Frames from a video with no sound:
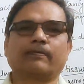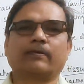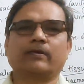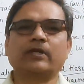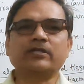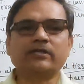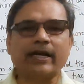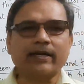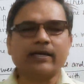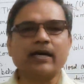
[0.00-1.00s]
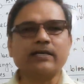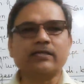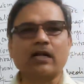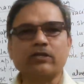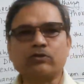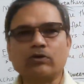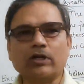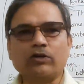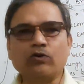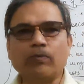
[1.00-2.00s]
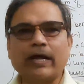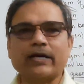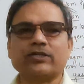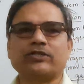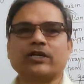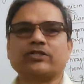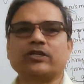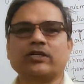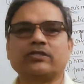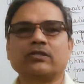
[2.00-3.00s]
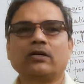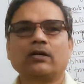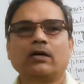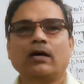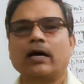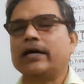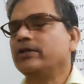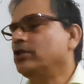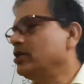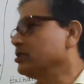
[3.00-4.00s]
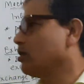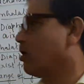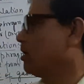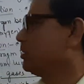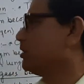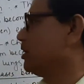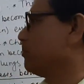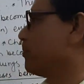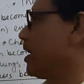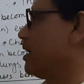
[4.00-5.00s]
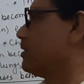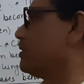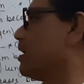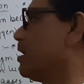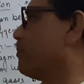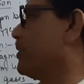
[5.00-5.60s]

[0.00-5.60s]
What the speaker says: This trachea is also the tube-like structures, and these all three parts are